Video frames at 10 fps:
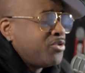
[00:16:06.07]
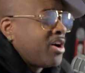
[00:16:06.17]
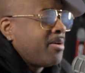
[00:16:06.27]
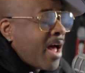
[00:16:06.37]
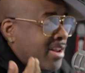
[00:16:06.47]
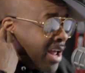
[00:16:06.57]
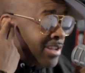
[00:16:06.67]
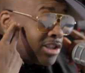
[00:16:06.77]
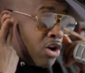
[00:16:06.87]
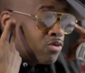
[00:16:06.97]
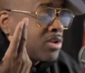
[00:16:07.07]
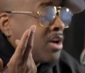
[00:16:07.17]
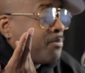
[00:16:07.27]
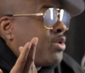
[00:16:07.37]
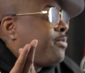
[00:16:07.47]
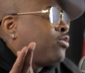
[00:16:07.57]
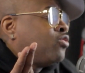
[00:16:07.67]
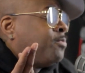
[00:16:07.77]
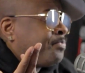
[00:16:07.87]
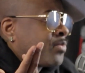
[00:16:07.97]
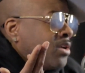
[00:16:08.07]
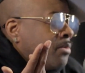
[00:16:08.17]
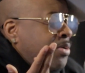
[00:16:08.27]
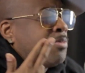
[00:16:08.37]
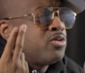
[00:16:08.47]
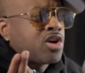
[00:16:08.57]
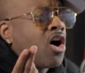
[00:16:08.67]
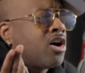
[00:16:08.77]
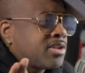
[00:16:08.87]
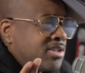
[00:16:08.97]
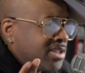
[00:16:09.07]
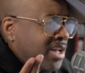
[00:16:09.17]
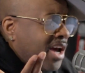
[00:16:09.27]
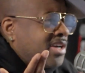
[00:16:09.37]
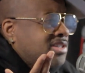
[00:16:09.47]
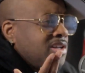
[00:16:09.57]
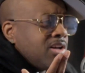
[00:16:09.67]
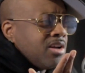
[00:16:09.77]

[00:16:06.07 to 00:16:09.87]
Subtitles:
You know, I just don't think people talk these days.